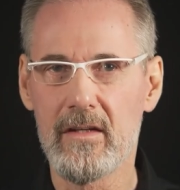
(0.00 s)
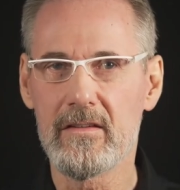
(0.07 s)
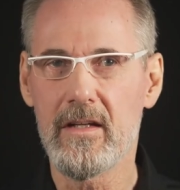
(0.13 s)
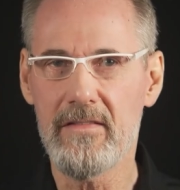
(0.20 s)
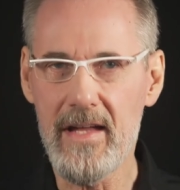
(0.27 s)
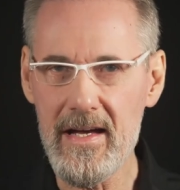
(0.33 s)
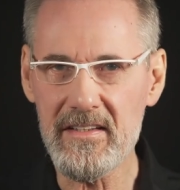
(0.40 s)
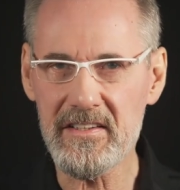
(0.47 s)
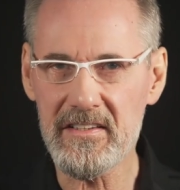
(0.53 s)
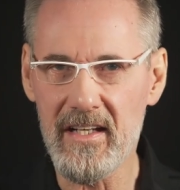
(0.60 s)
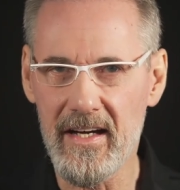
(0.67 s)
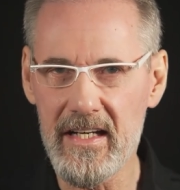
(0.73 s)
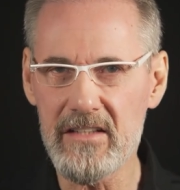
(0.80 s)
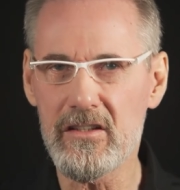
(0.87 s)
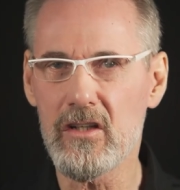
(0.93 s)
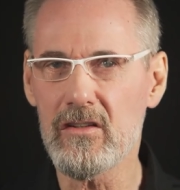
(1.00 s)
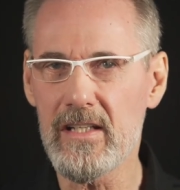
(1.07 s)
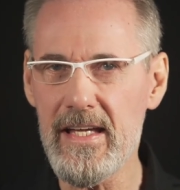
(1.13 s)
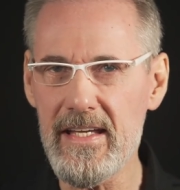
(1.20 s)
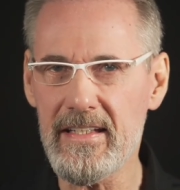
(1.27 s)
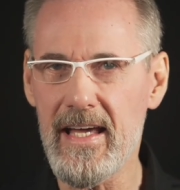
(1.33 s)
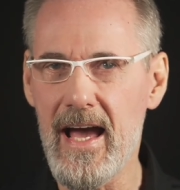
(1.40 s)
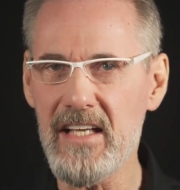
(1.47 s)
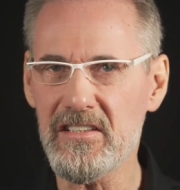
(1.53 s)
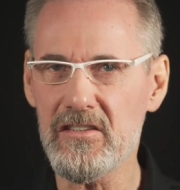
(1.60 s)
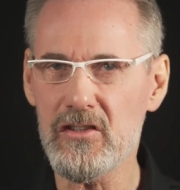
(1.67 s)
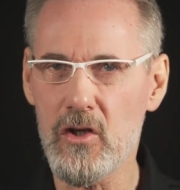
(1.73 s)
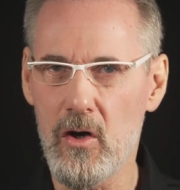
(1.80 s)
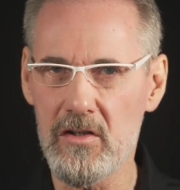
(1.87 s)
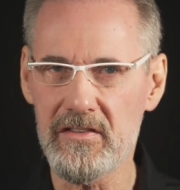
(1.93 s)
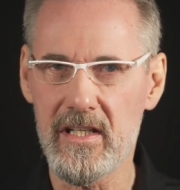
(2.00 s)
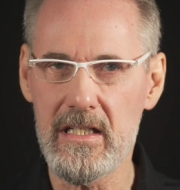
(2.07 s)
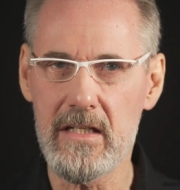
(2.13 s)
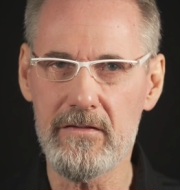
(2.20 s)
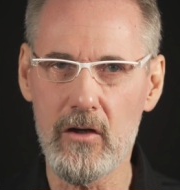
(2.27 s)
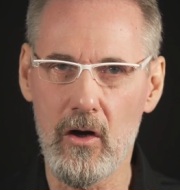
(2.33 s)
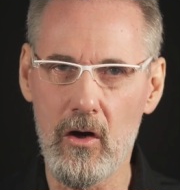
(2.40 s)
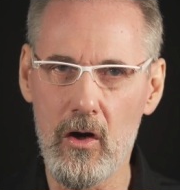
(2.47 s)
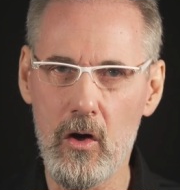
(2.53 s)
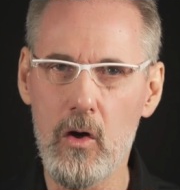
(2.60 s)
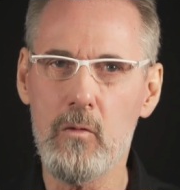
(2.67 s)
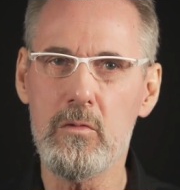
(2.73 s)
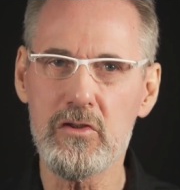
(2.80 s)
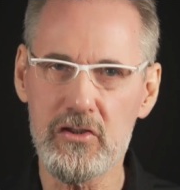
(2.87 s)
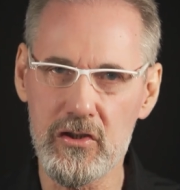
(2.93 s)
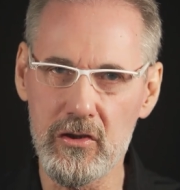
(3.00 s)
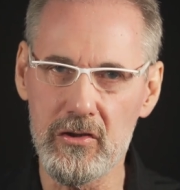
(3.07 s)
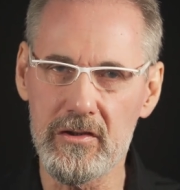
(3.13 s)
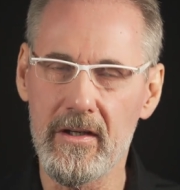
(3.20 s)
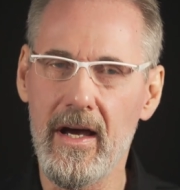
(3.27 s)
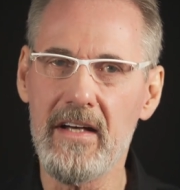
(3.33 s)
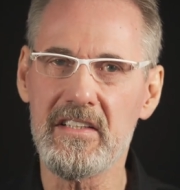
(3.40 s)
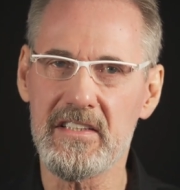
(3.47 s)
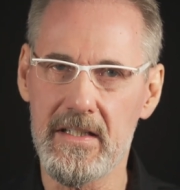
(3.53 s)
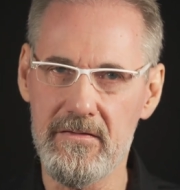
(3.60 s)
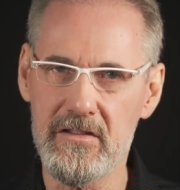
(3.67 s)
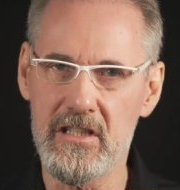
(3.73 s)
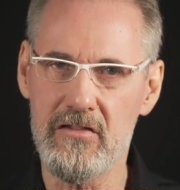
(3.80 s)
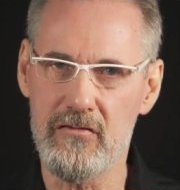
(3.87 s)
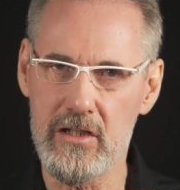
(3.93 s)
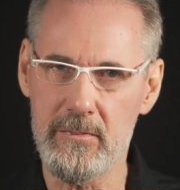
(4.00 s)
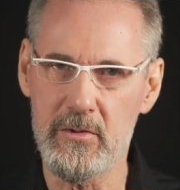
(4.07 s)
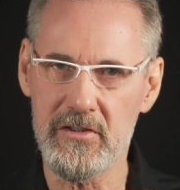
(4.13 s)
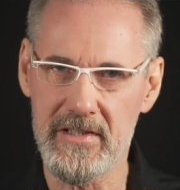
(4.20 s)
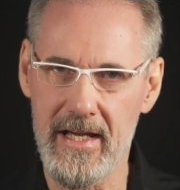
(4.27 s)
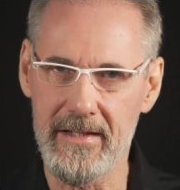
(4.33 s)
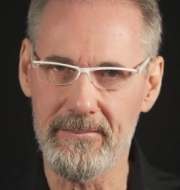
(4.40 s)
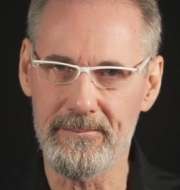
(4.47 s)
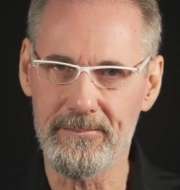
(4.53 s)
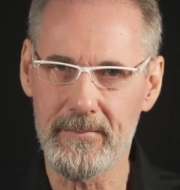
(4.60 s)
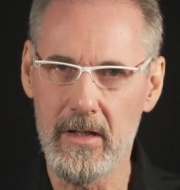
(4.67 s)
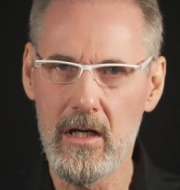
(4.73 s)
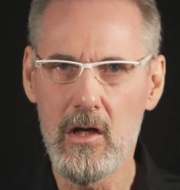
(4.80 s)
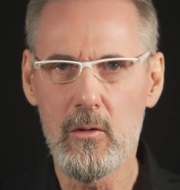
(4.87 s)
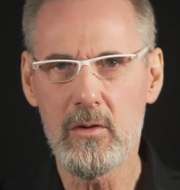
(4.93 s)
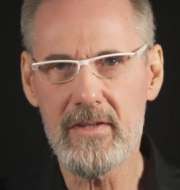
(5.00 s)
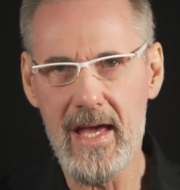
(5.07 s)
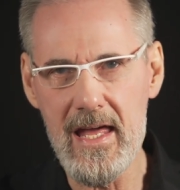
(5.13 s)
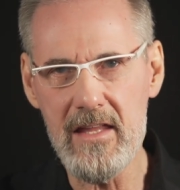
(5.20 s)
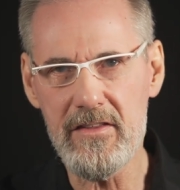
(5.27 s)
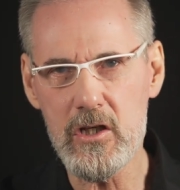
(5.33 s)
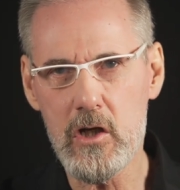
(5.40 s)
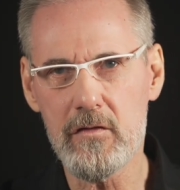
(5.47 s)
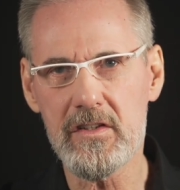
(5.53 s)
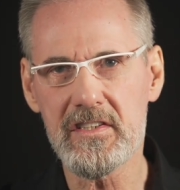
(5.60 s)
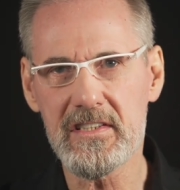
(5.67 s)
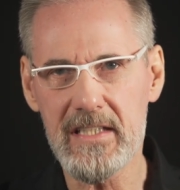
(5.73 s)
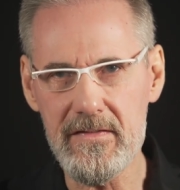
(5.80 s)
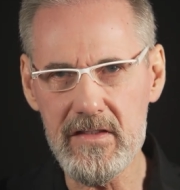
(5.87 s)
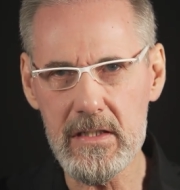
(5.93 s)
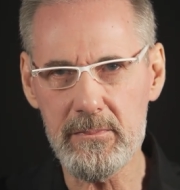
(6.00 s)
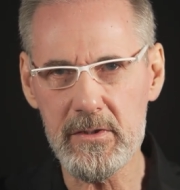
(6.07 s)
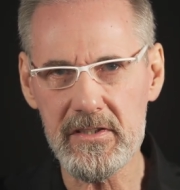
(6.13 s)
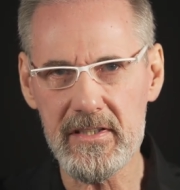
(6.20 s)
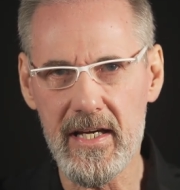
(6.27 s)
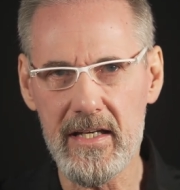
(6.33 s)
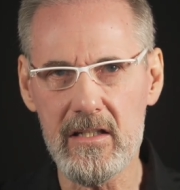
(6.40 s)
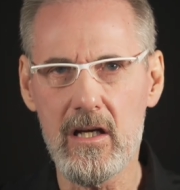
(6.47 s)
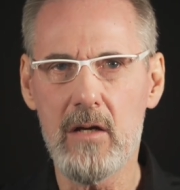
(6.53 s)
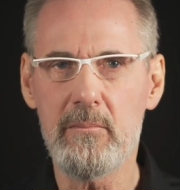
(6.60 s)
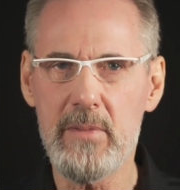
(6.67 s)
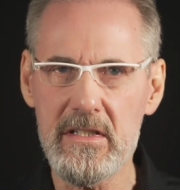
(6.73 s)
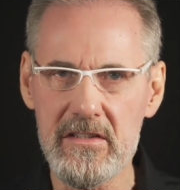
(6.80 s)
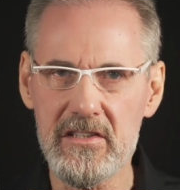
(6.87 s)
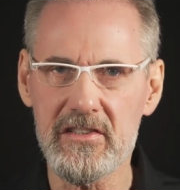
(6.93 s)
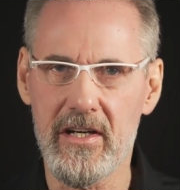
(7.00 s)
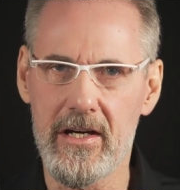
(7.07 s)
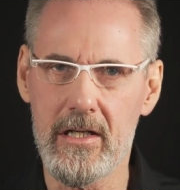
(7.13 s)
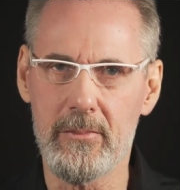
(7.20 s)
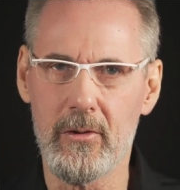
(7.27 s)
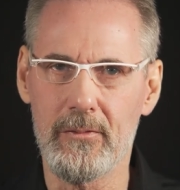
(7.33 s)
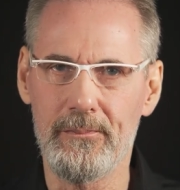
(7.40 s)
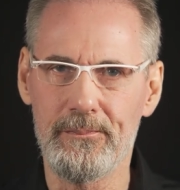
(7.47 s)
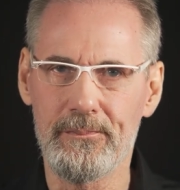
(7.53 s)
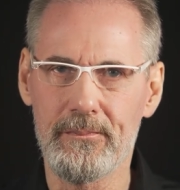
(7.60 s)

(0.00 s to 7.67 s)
Now that aside, the oleic acid content of the oil was good at 73%, with anything over 70% being desirable.